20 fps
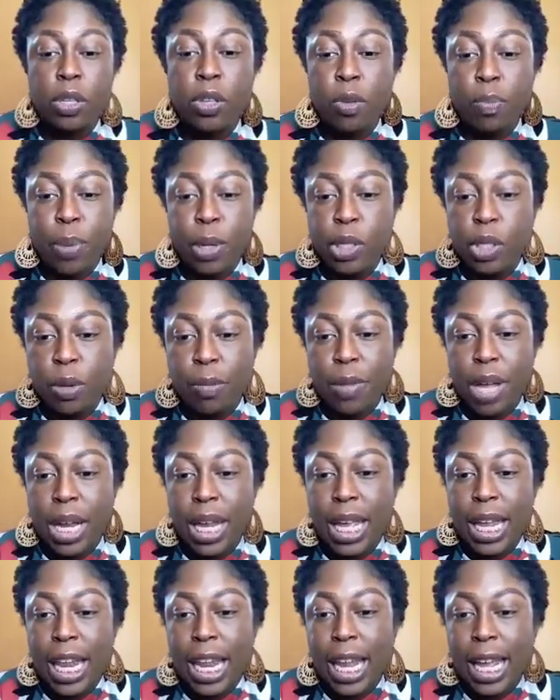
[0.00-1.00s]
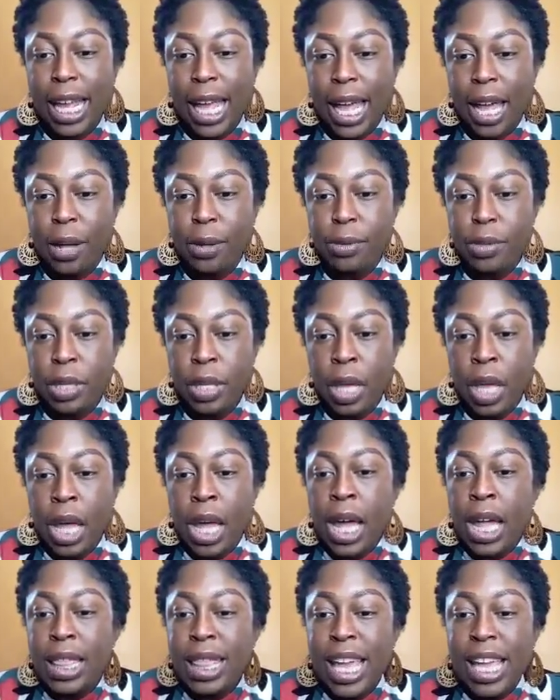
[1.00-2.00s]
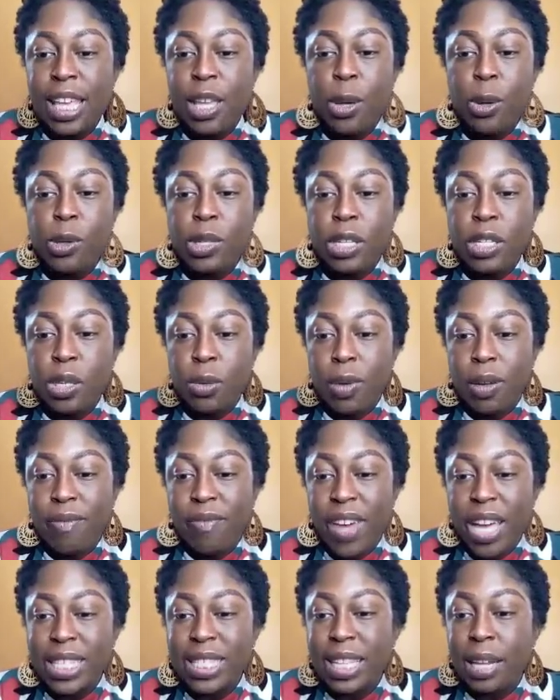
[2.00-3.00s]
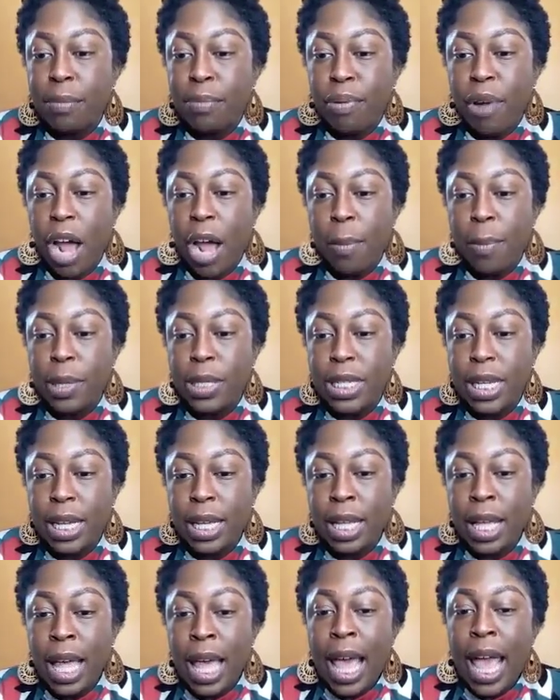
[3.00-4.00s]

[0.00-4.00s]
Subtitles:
You put your money in an account, they use it to invest in property,